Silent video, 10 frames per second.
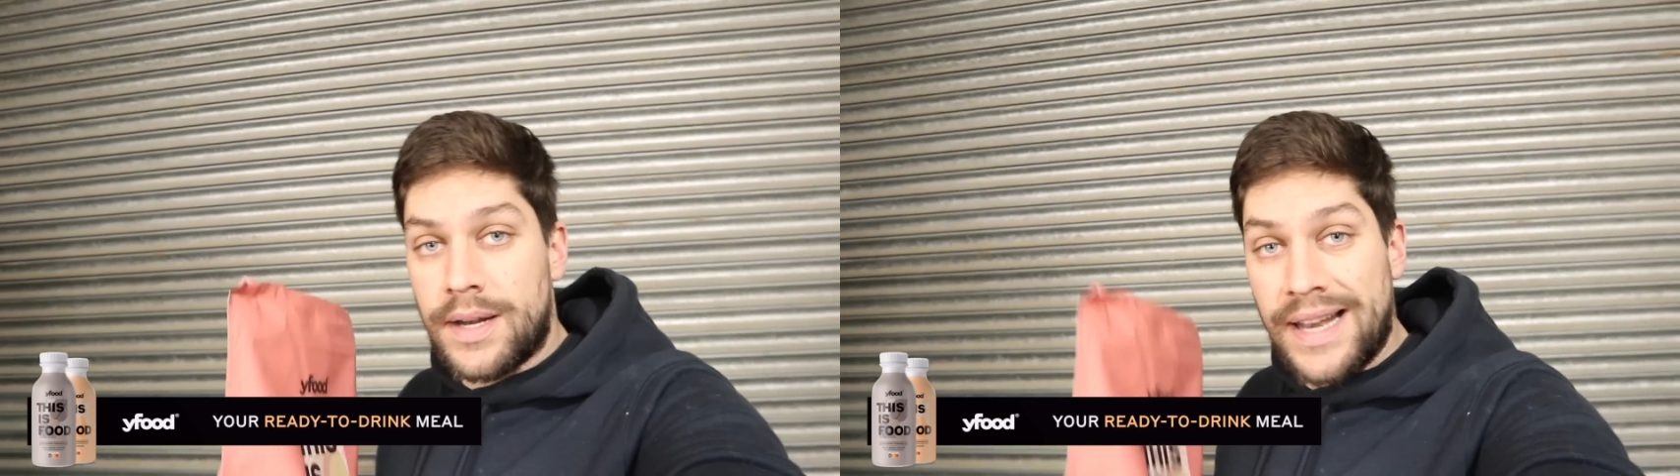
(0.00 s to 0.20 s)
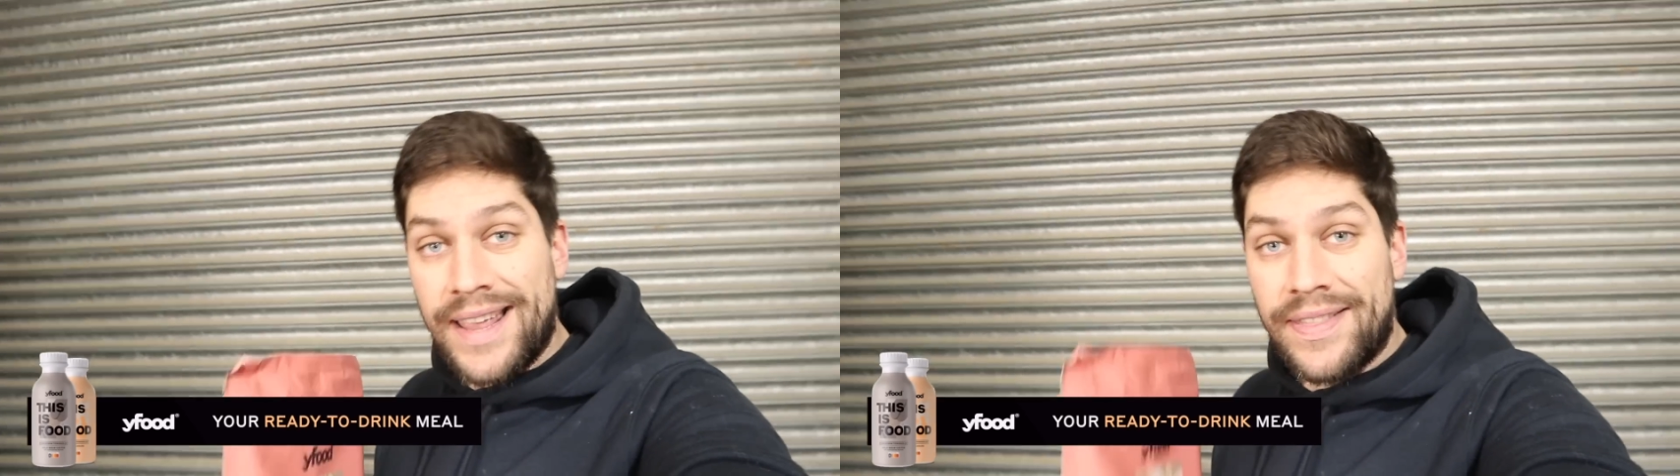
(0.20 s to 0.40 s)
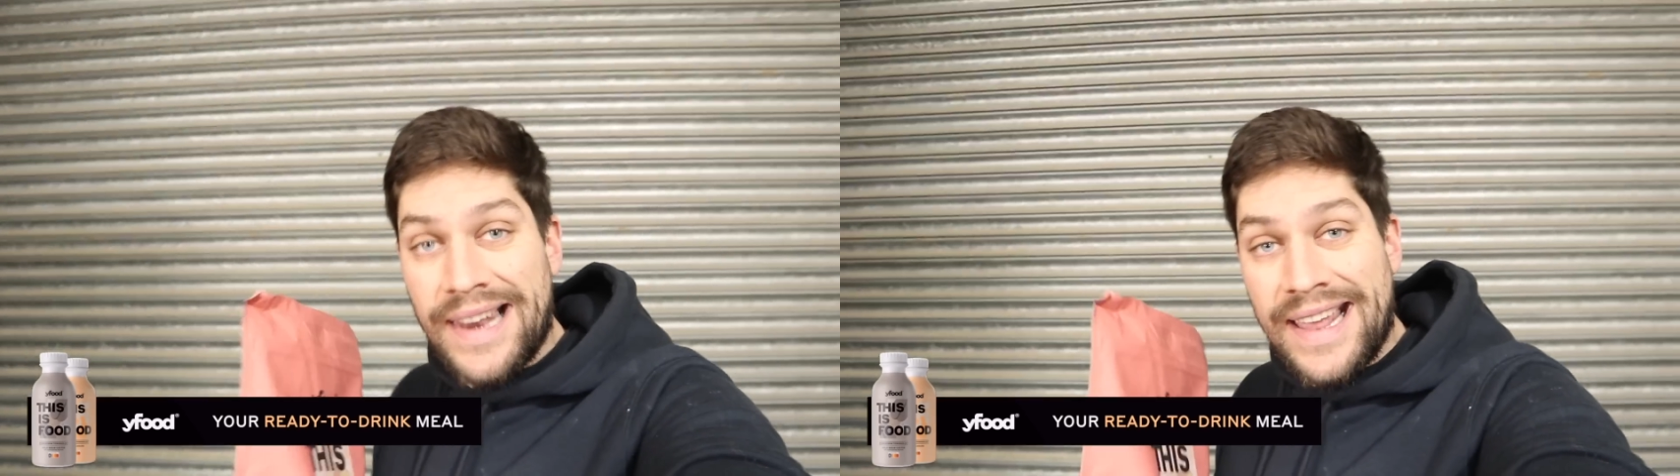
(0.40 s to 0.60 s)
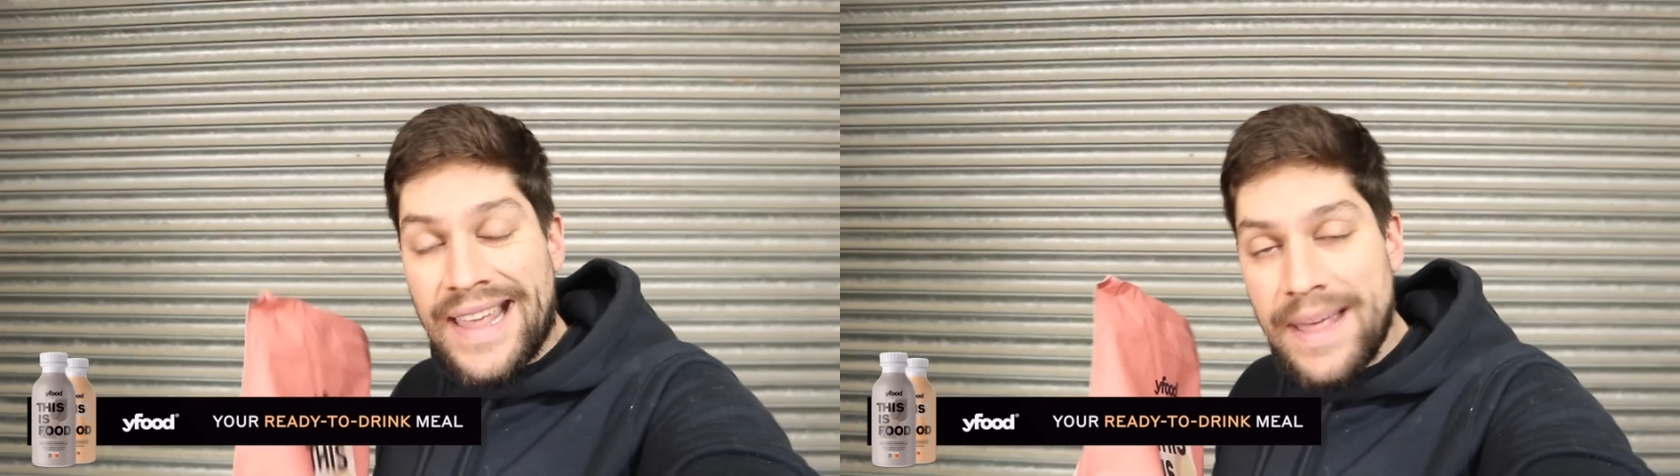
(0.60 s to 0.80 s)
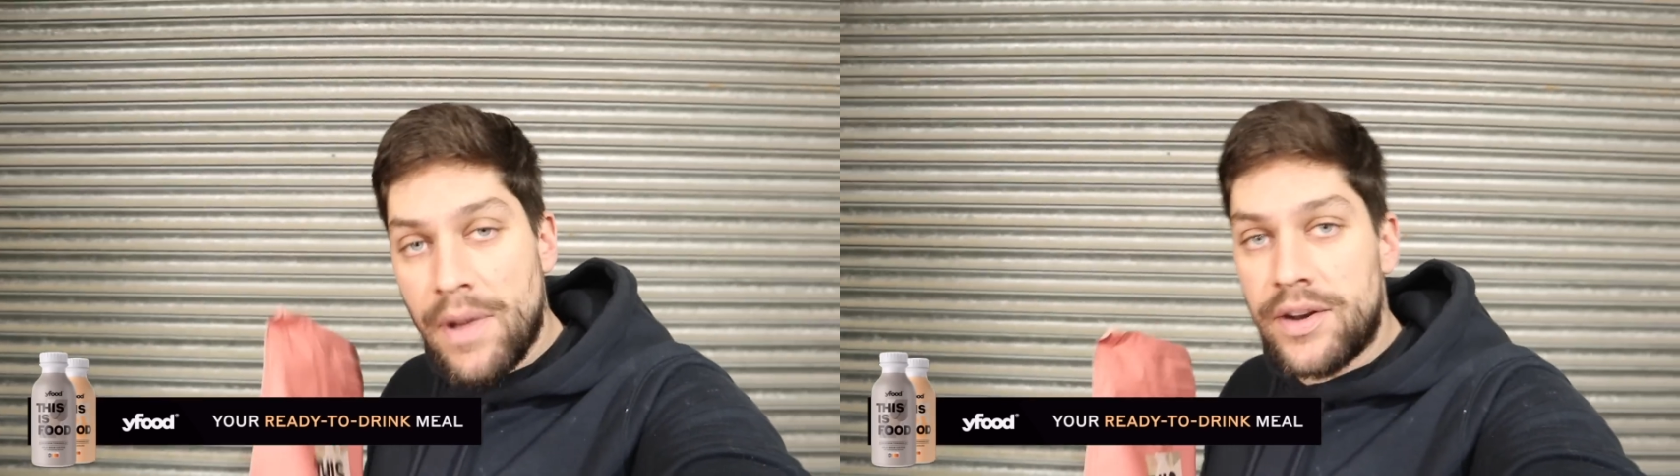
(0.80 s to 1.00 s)
click the
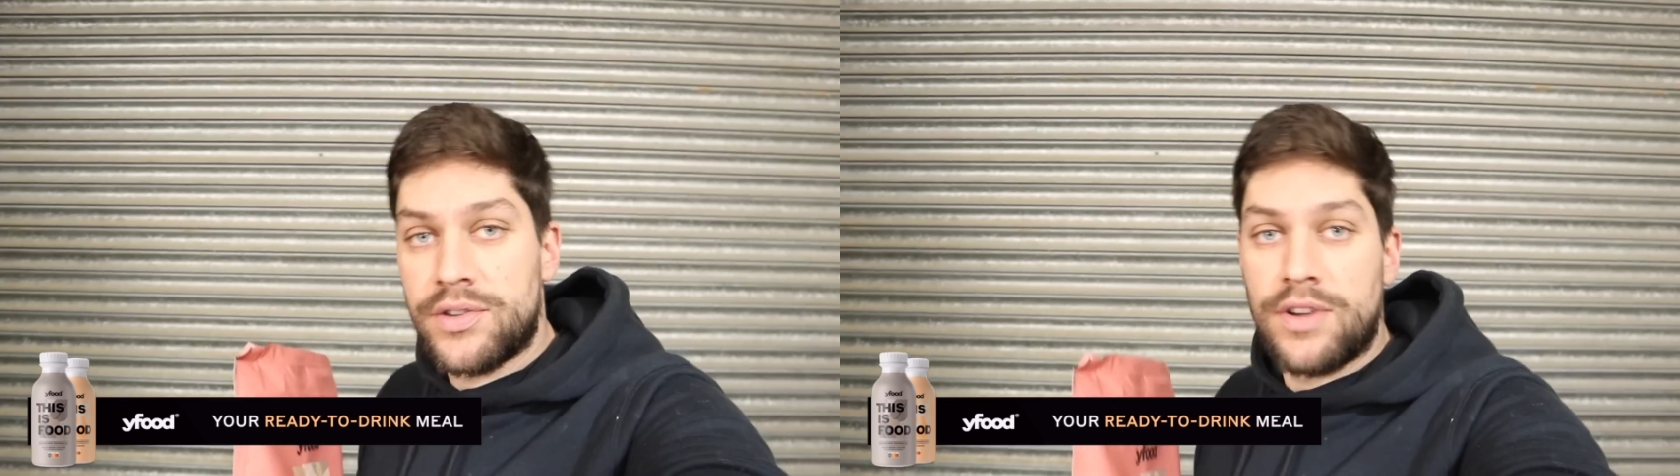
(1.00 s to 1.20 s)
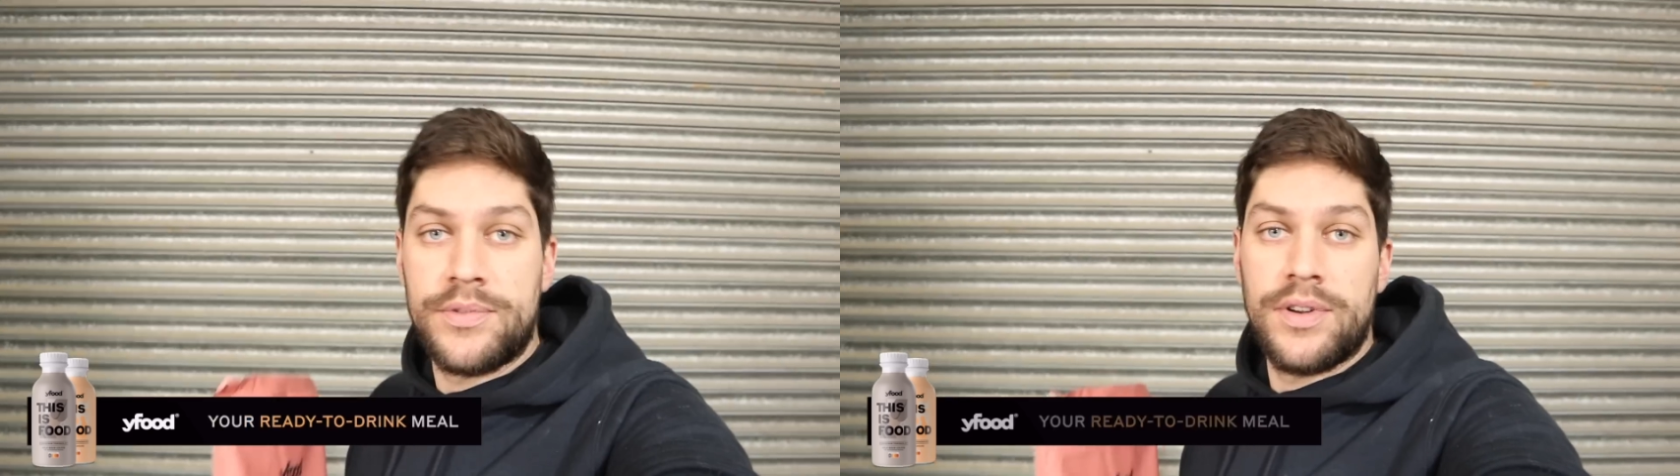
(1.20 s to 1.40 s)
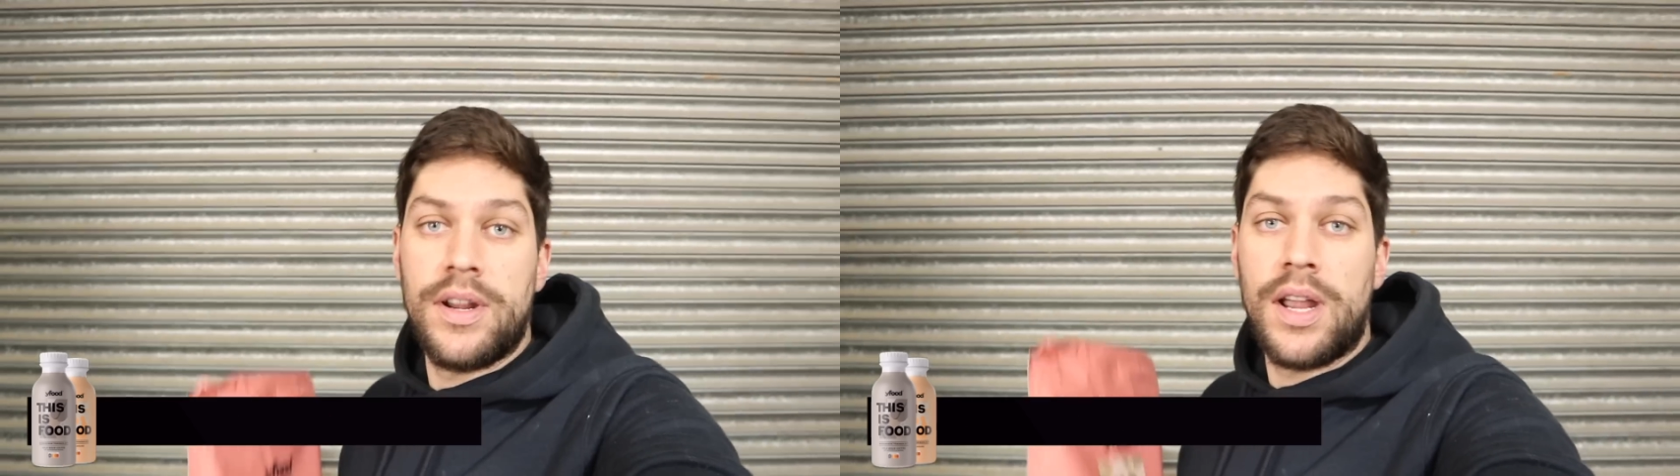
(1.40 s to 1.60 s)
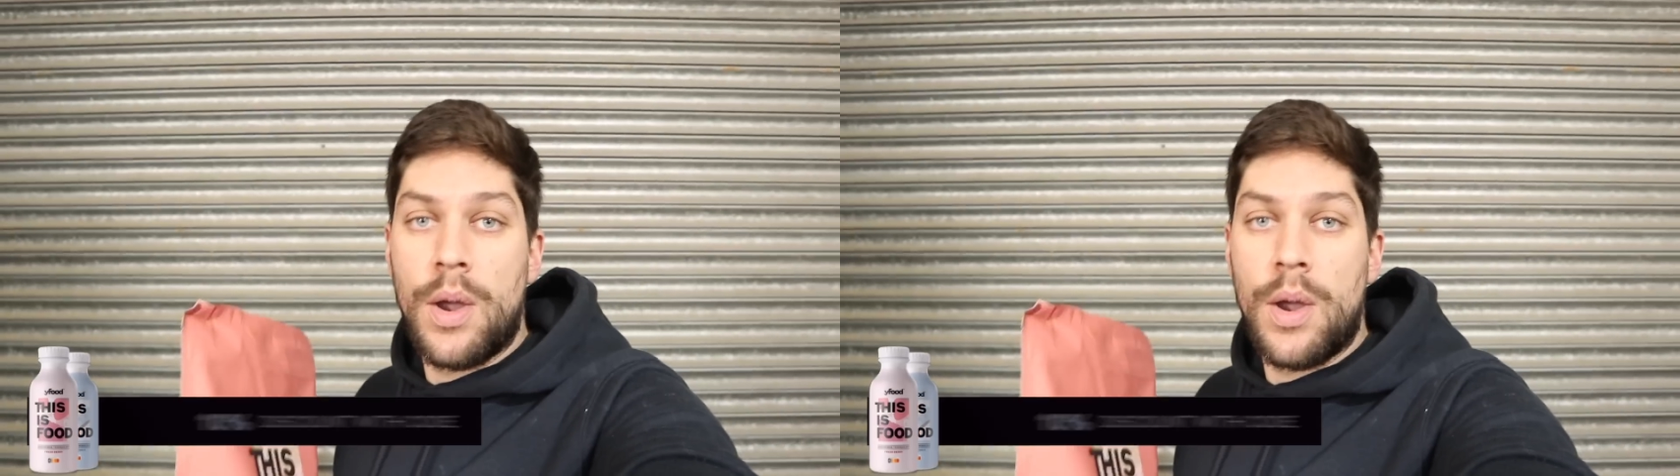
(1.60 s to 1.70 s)
link in my description,